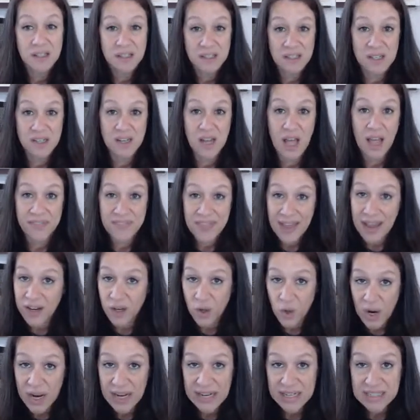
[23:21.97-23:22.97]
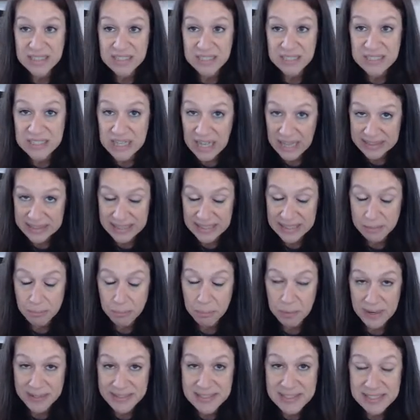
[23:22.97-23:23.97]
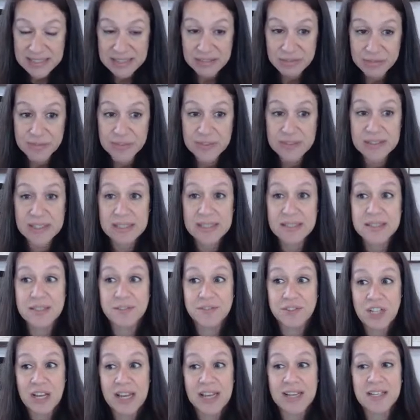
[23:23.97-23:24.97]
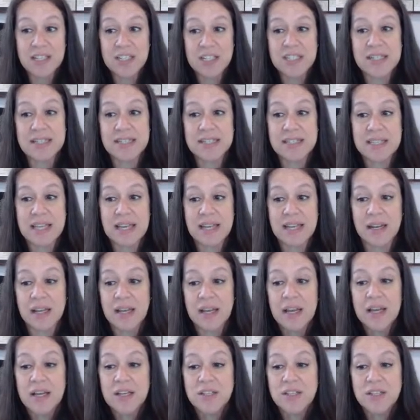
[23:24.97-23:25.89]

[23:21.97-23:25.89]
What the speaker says: not that great, not that impressive. Things have changed since then.